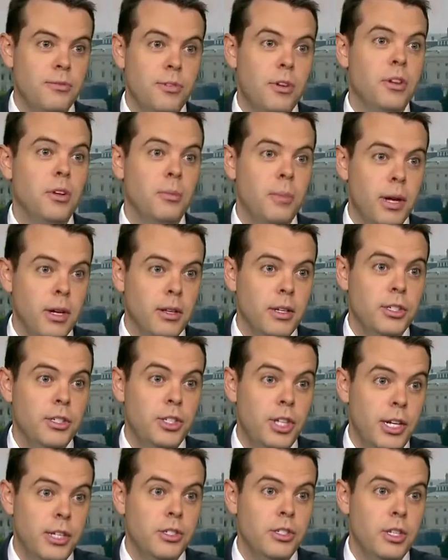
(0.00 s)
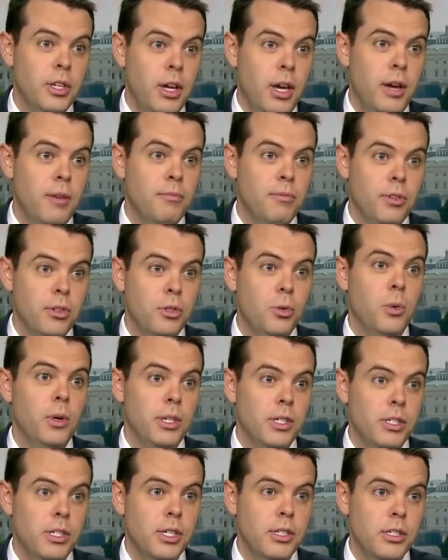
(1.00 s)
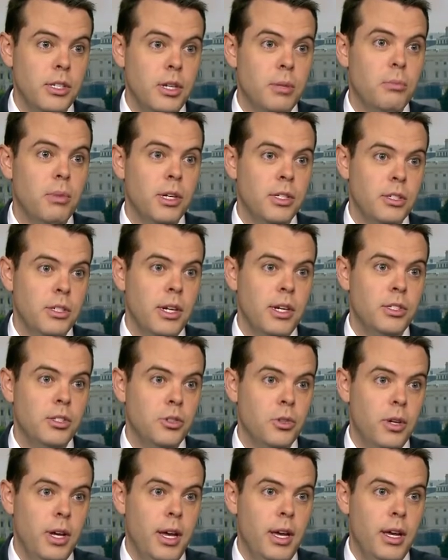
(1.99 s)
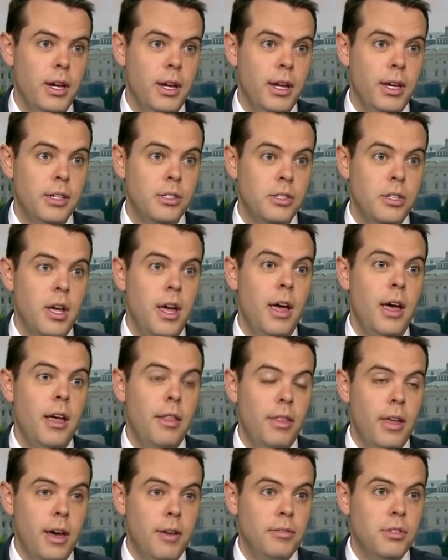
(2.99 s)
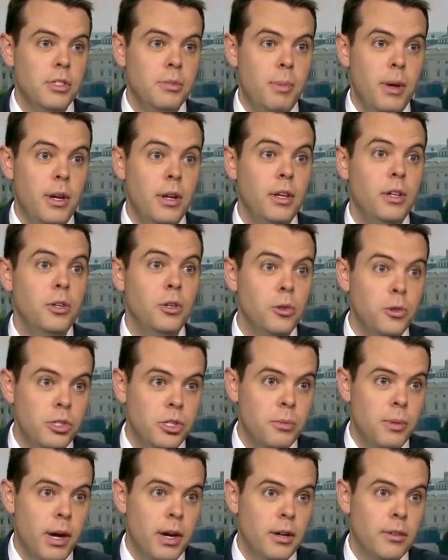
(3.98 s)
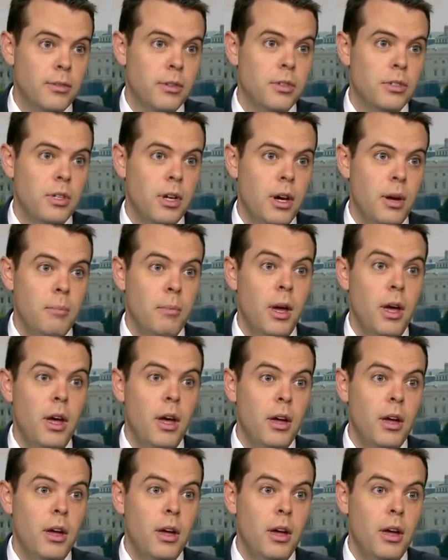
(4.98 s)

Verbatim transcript: have fundamentally changed the game for 2016 presidential candidates. They have to spend a huge amount of their time